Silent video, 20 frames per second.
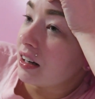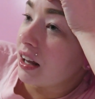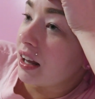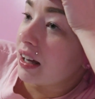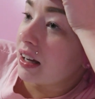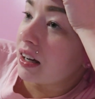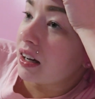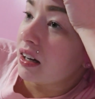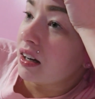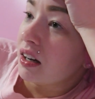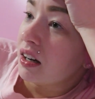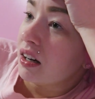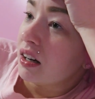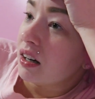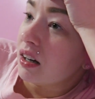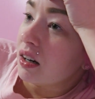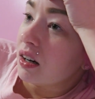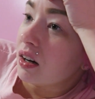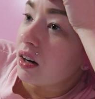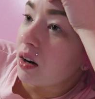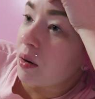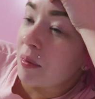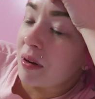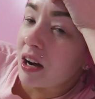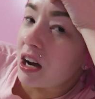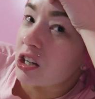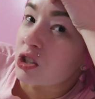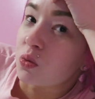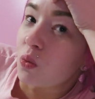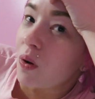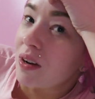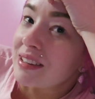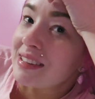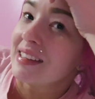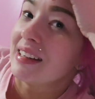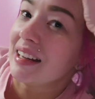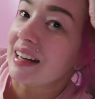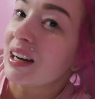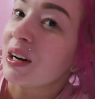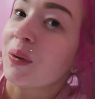they're like, oh my gosh,
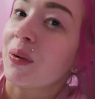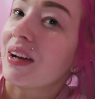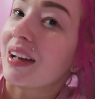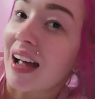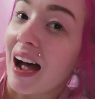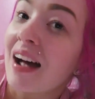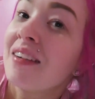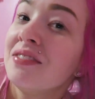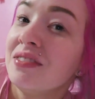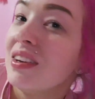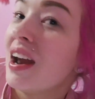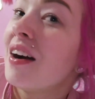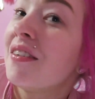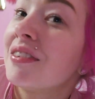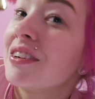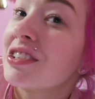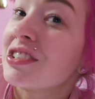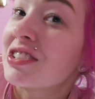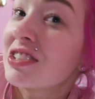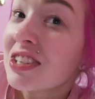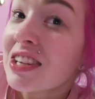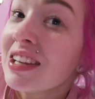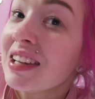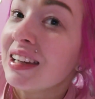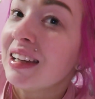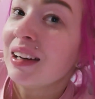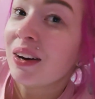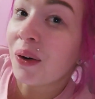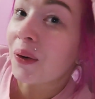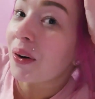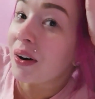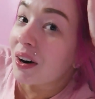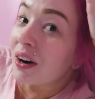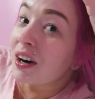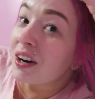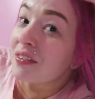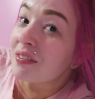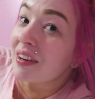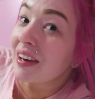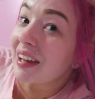what's an earwig? I've never seen or
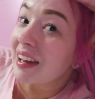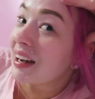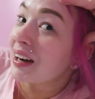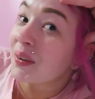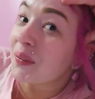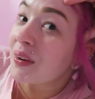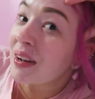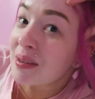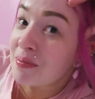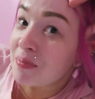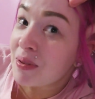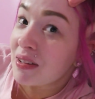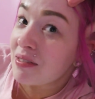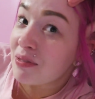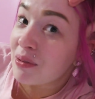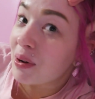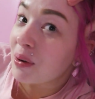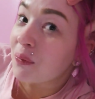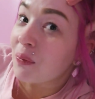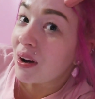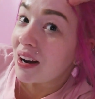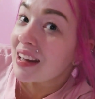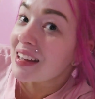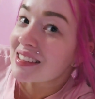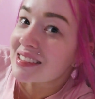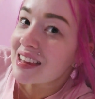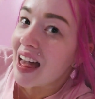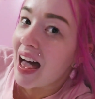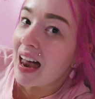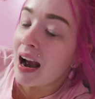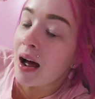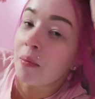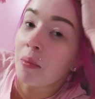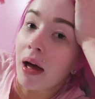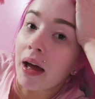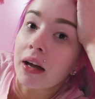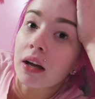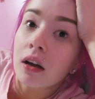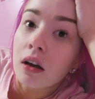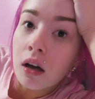heard of an earwig before. What is that? I'm
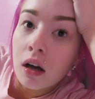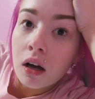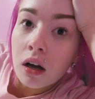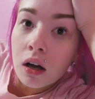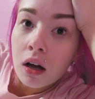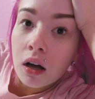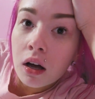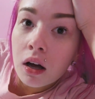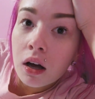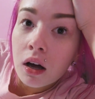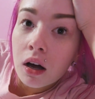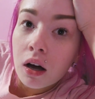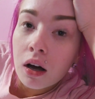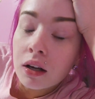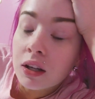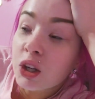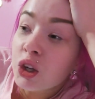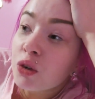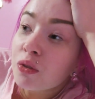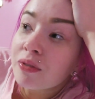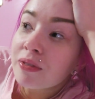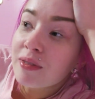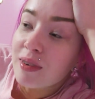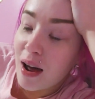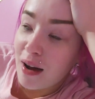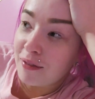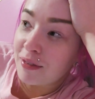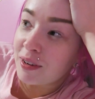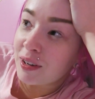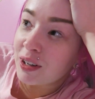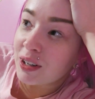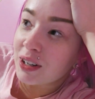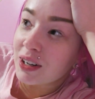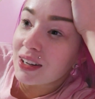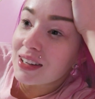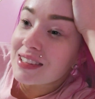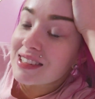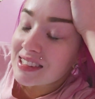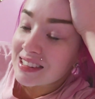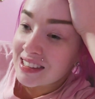like, you've
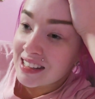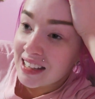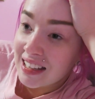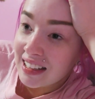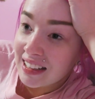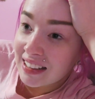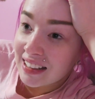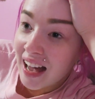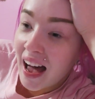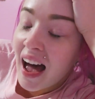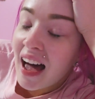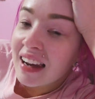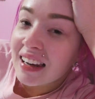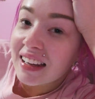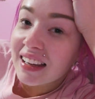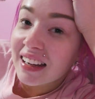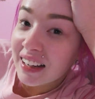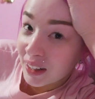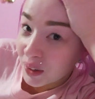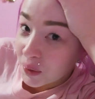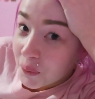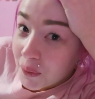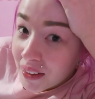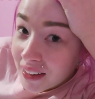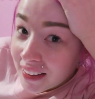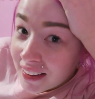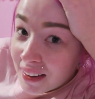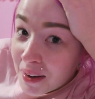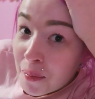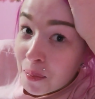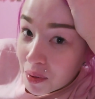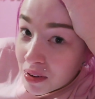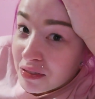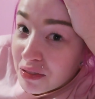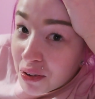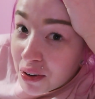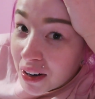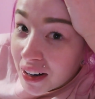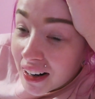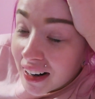never seen an earwig
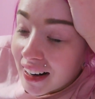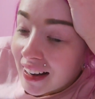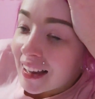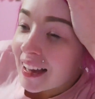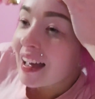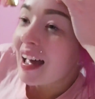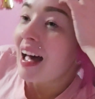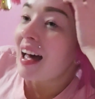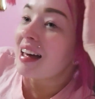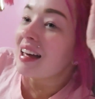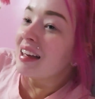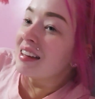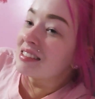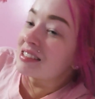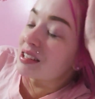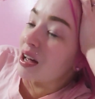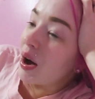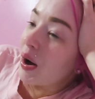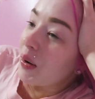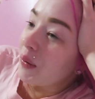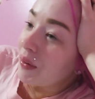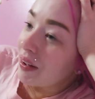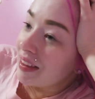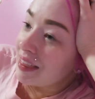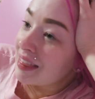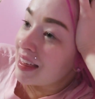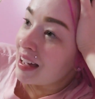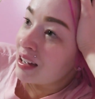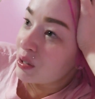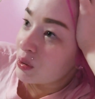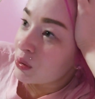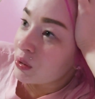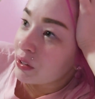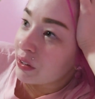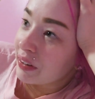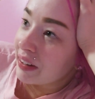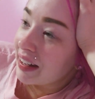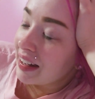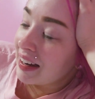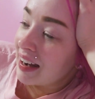before? And so they
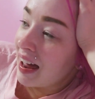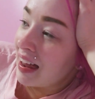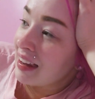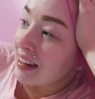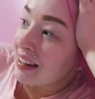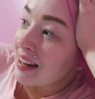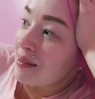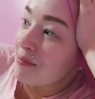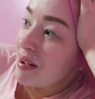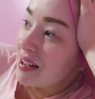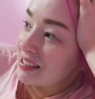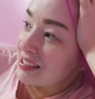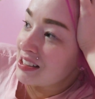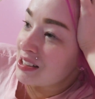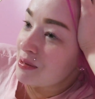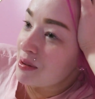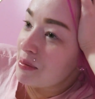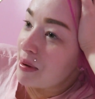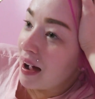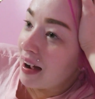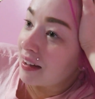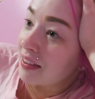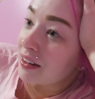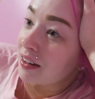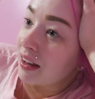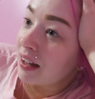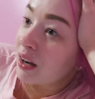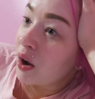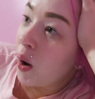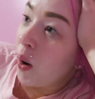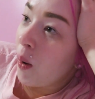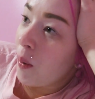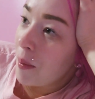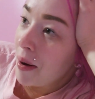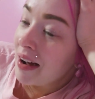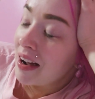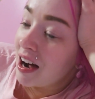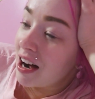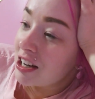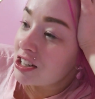Googled it, and then they messaged me back. They're like, oh
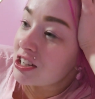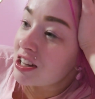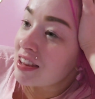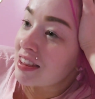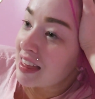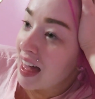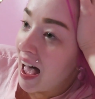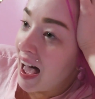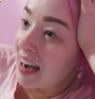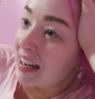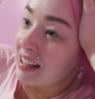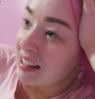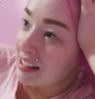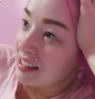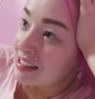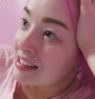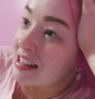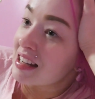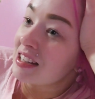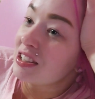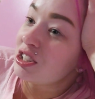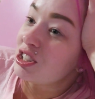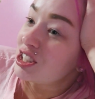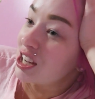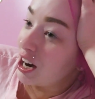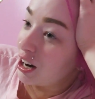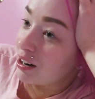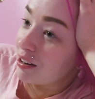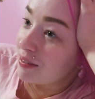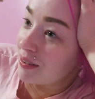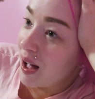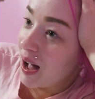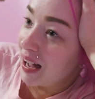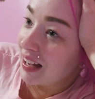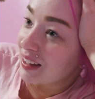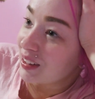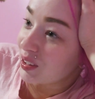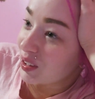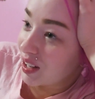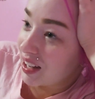my gosh, that is
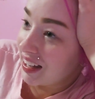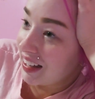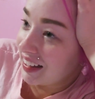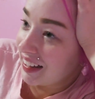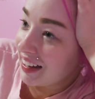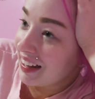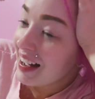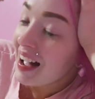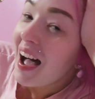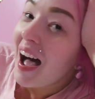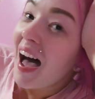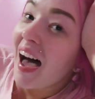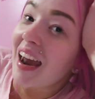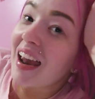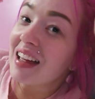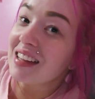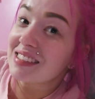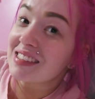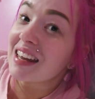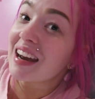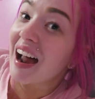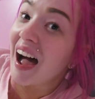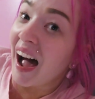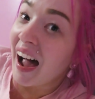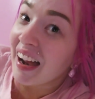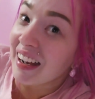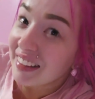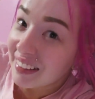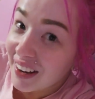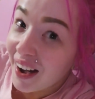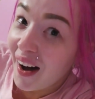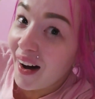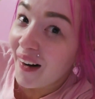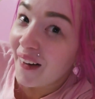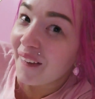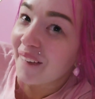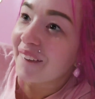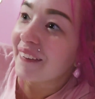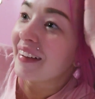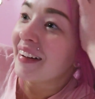terrifying looking. And I said, I
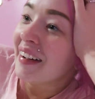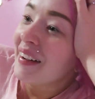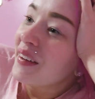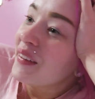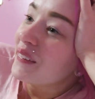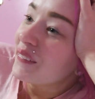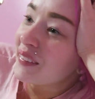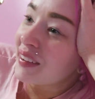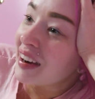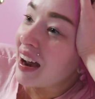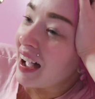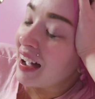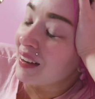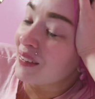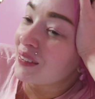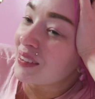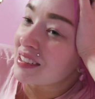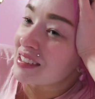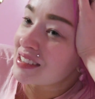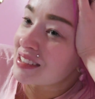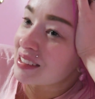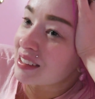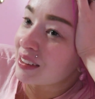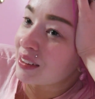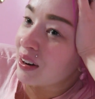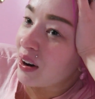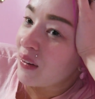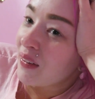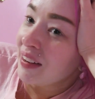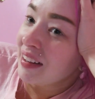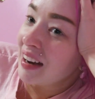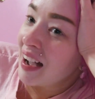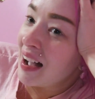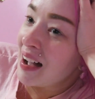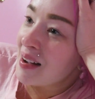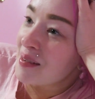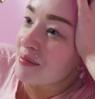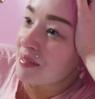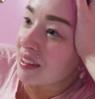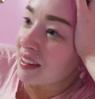know. When I was growing
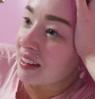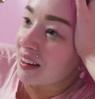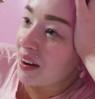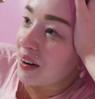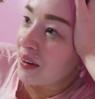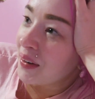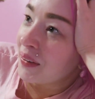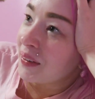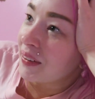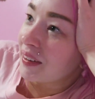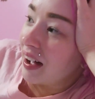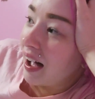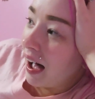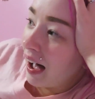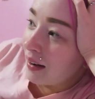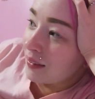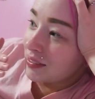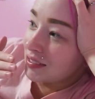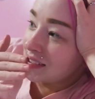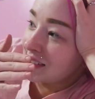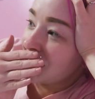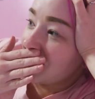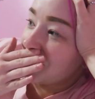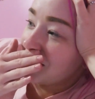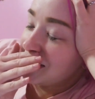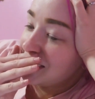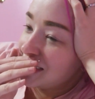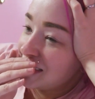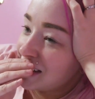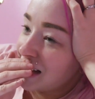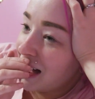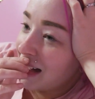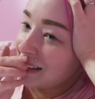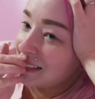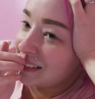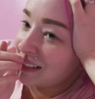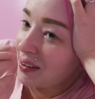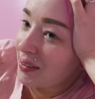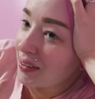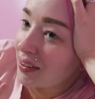up, you know, I was always taught
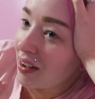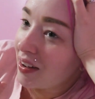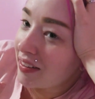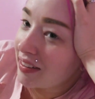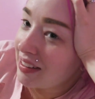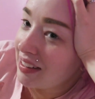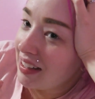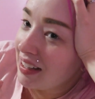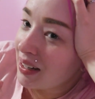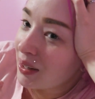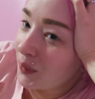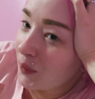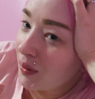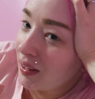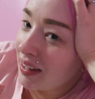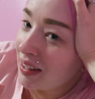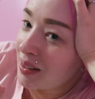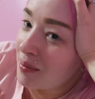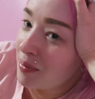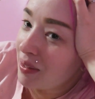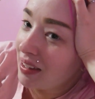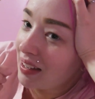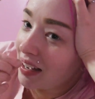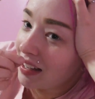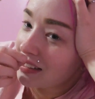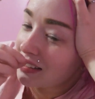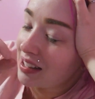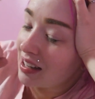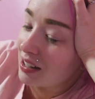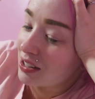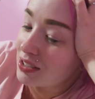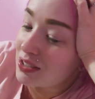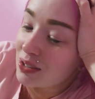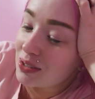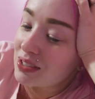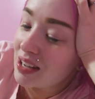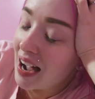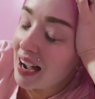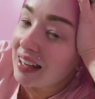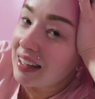that they were called an earwig because they're
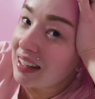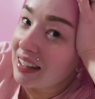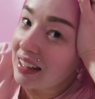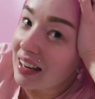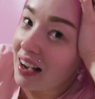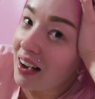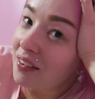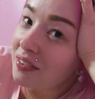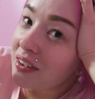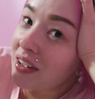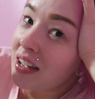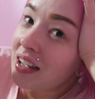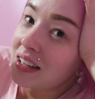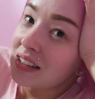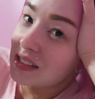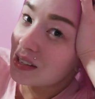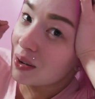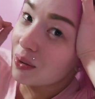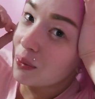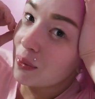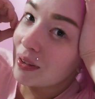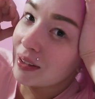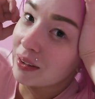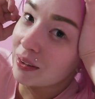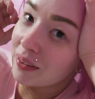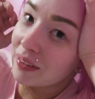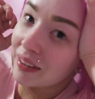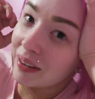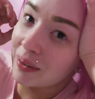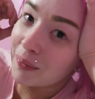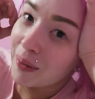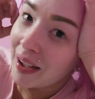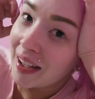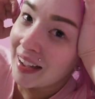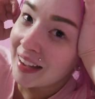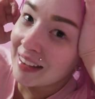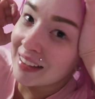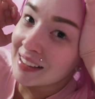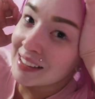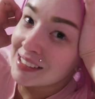so tiny enough to wiggle their
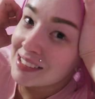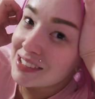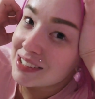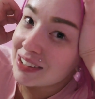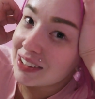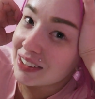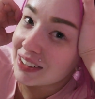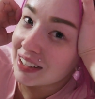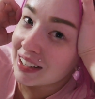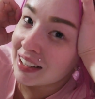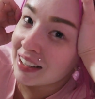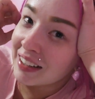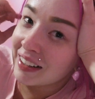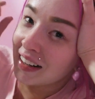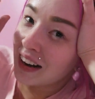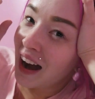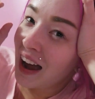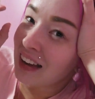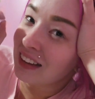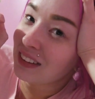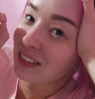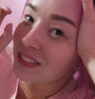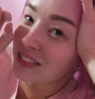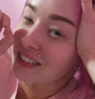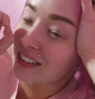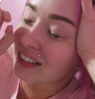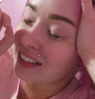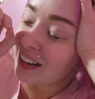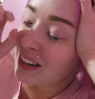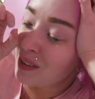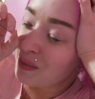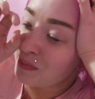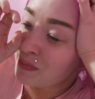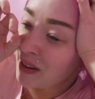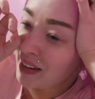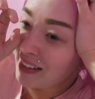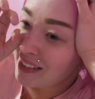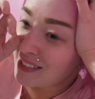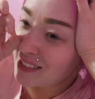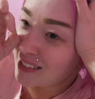way into your ear and use their little
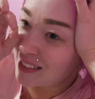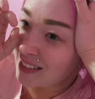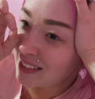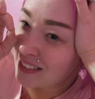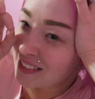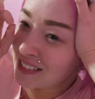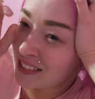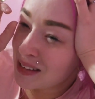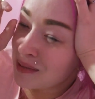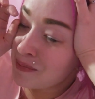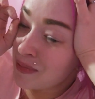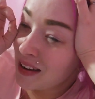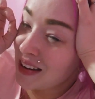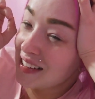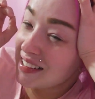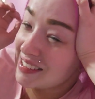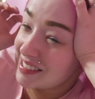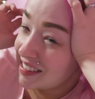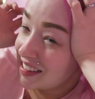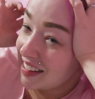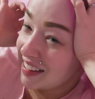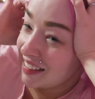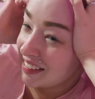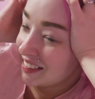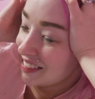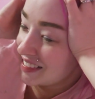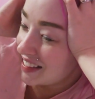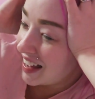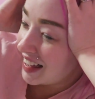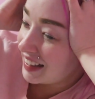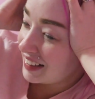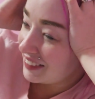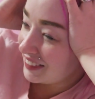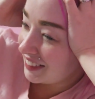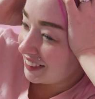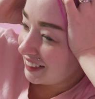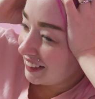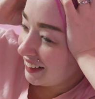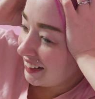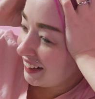pinchers to pinch the inside of your